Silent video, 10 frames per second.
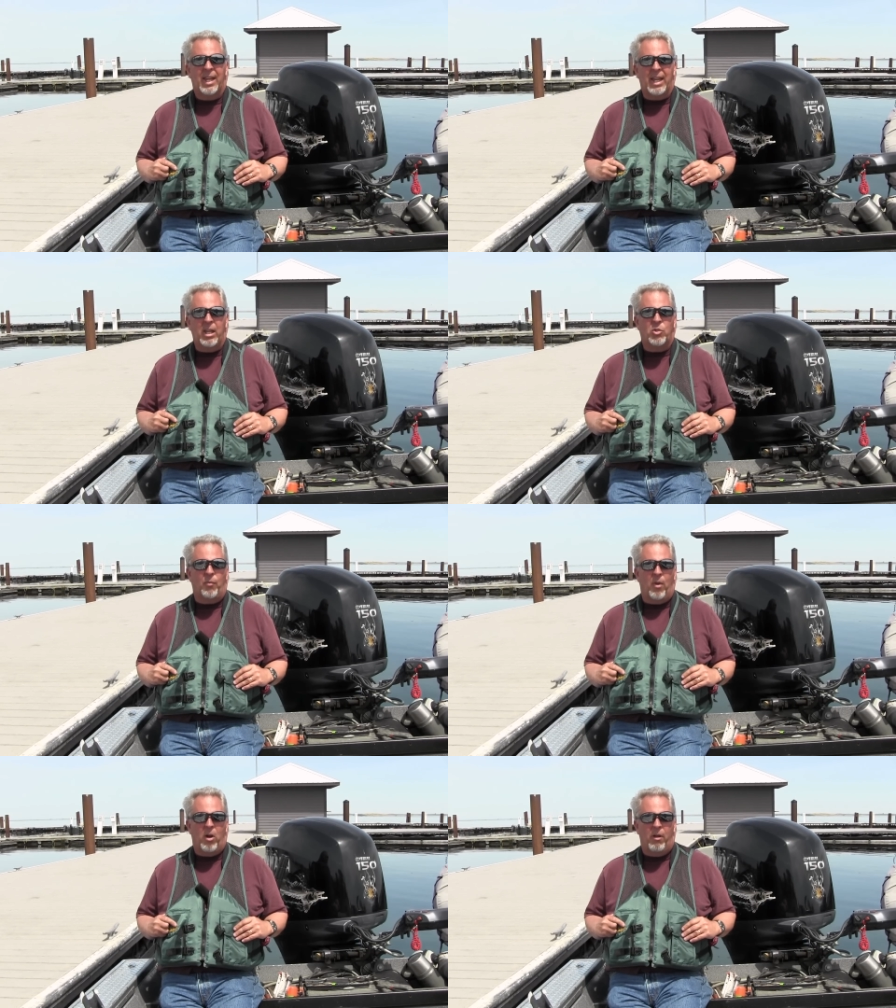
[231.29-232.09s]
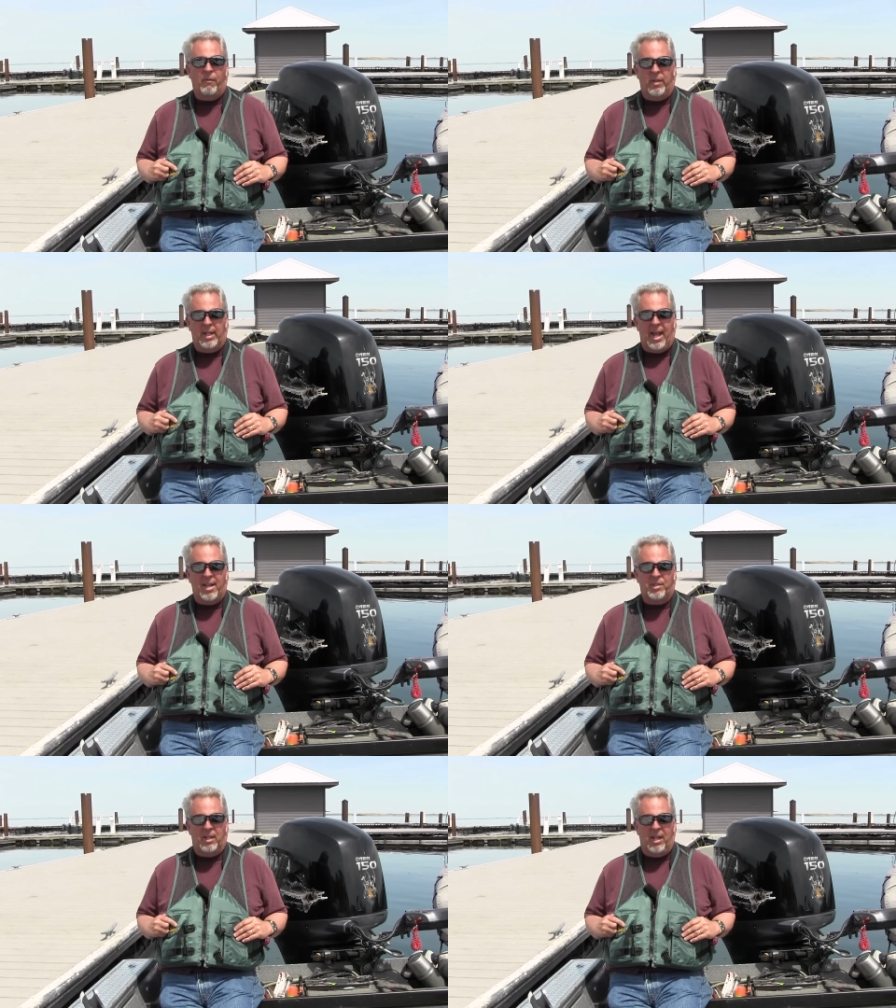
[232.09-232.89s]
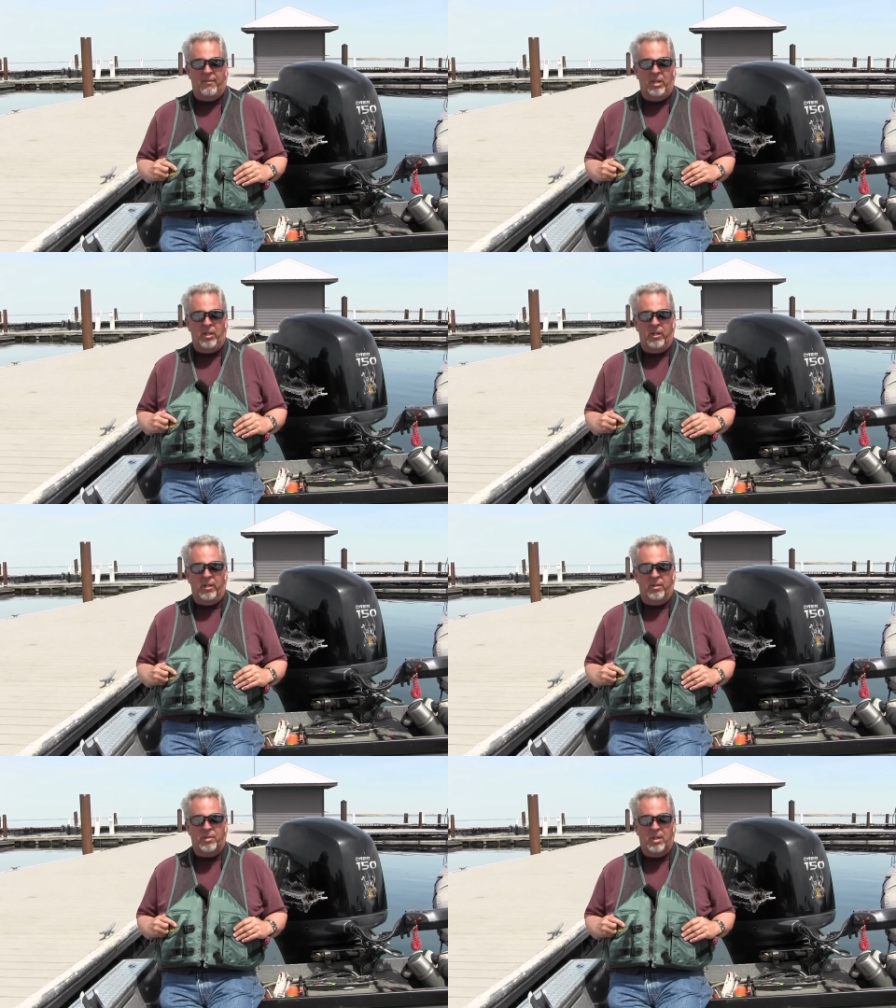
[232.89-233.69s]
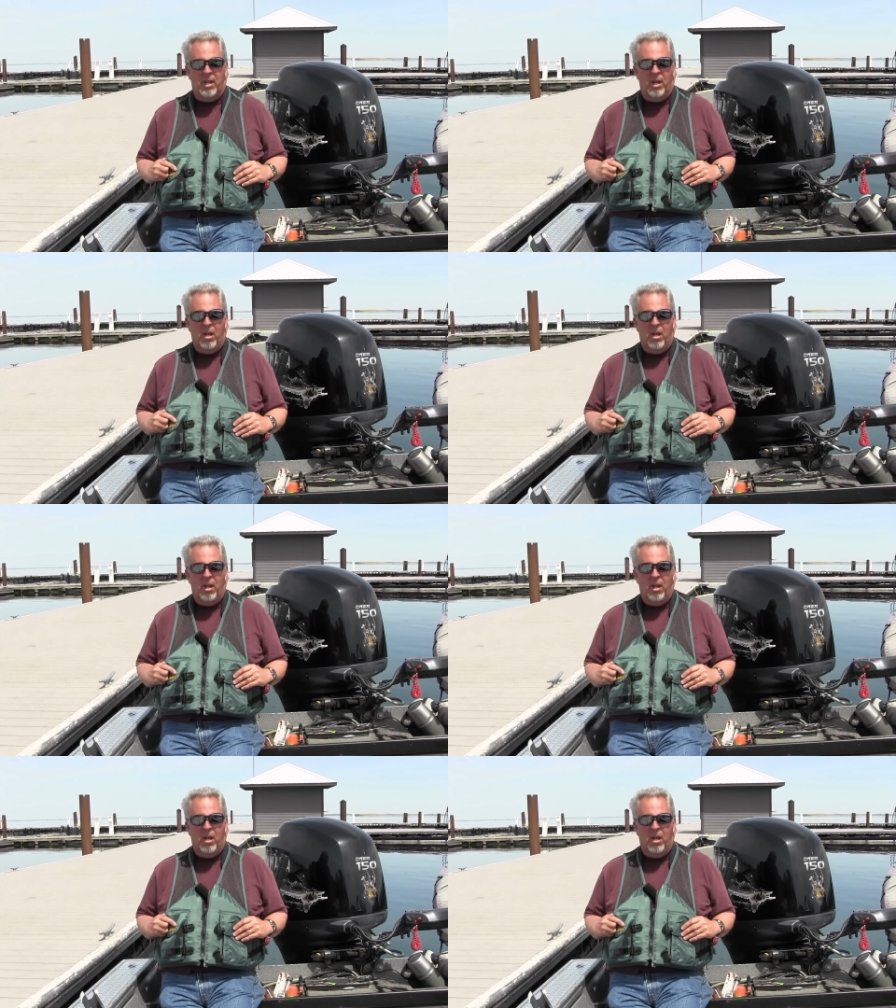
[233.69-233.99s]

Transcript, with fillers: each fall for the last eleven years.